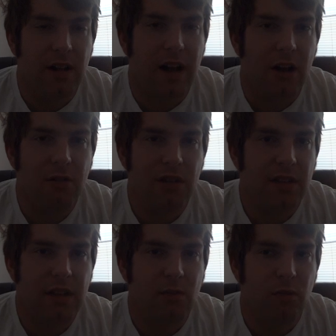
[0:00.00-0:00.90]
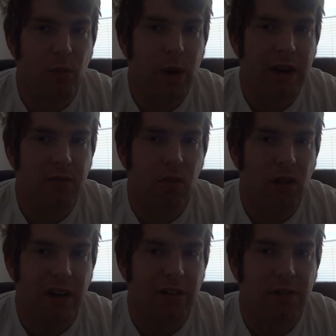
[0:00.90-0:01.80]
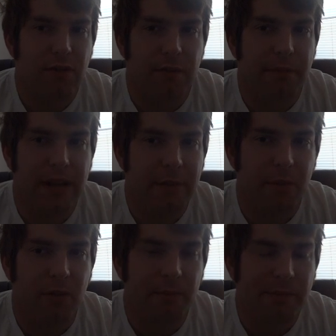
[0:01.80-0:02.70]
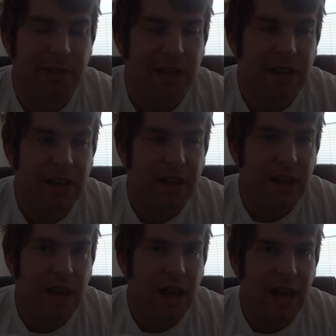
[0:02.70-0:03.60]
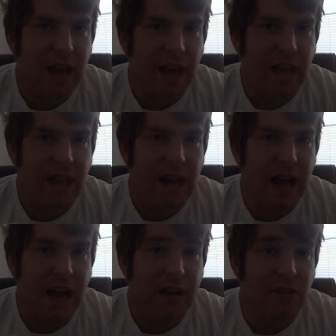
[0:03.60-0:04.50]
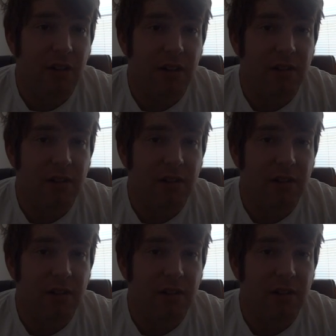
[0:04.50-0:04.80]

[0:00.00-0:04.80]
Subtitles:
I always get weird looks from people. And I don't